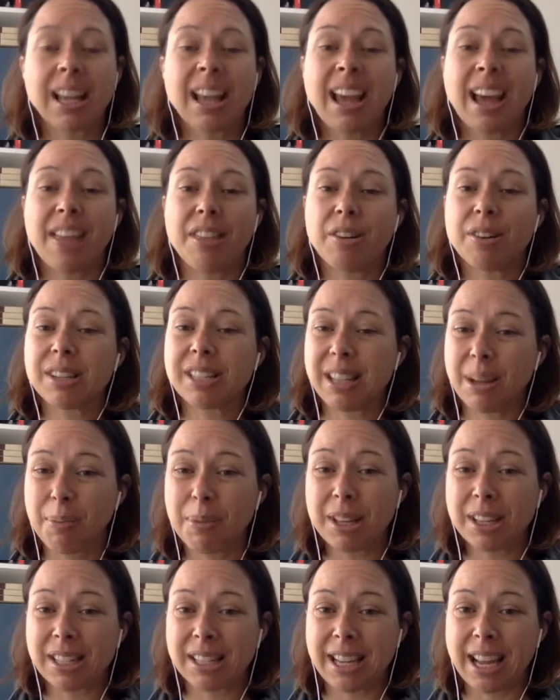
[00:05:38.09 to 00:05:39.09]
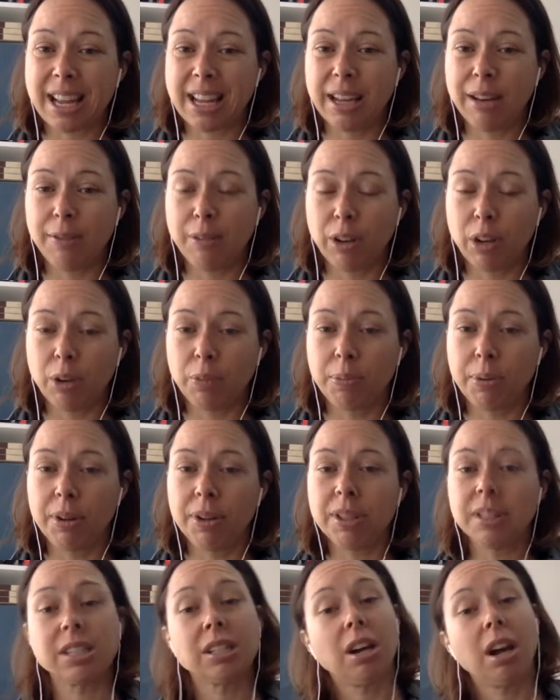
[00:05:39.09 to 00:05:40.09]
And there are some that stay in for long
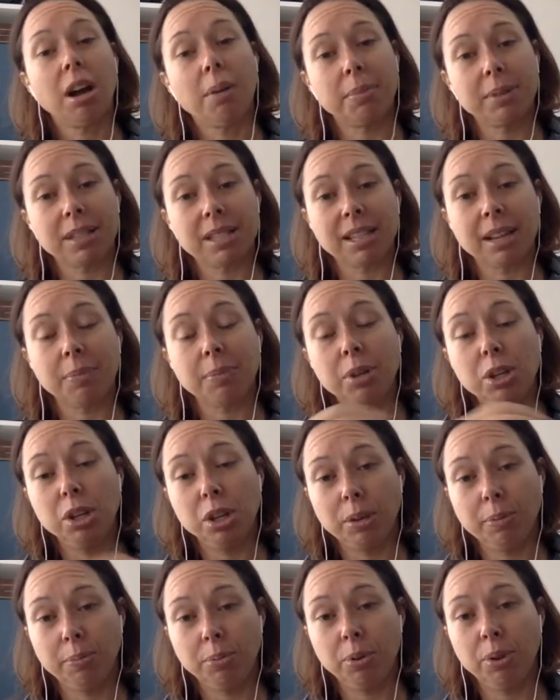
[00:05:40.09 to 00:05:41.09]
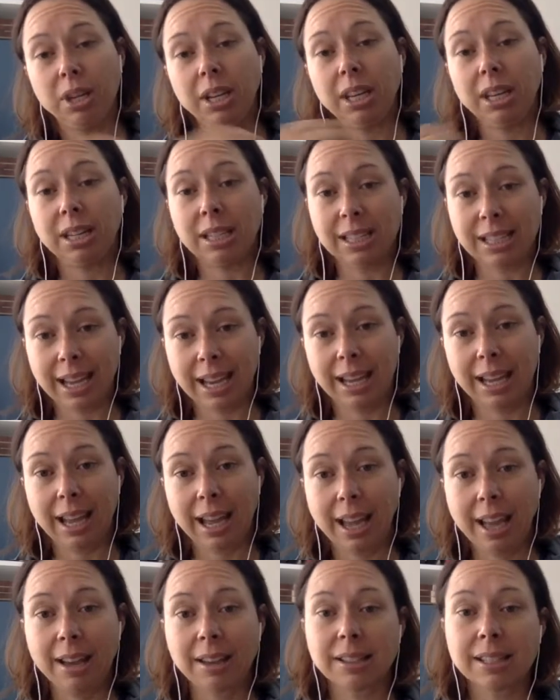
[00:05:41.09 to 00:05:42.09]
periods of time and some that you can put in and take
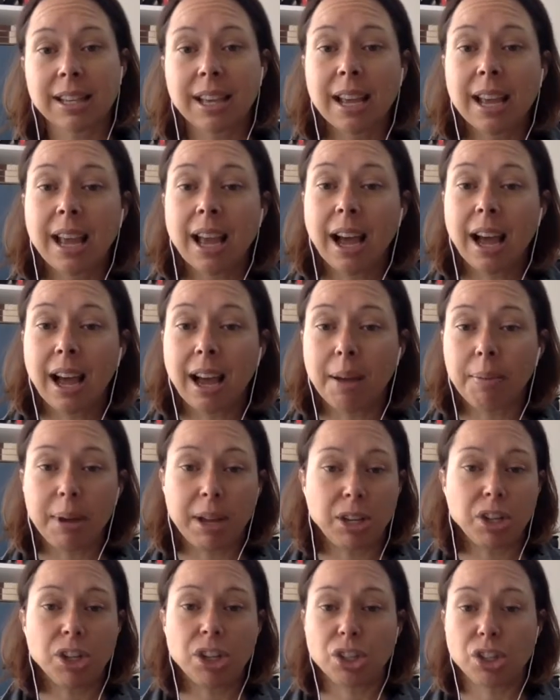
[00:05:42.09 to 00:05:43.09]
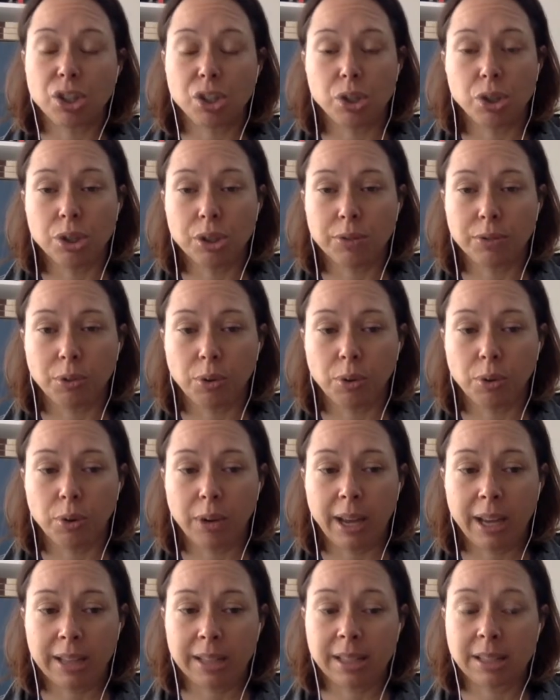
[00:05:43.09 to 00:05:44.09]
out and you can just use for
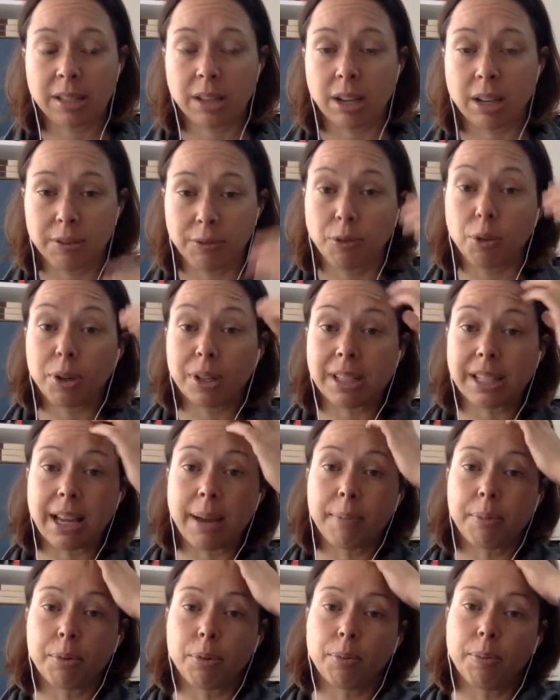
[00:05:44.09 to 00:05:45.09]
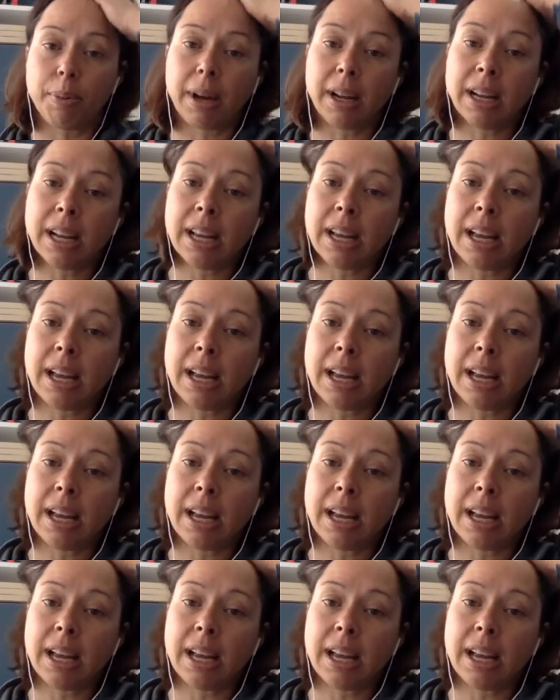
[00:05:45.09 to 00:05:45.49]
exercise, for example. But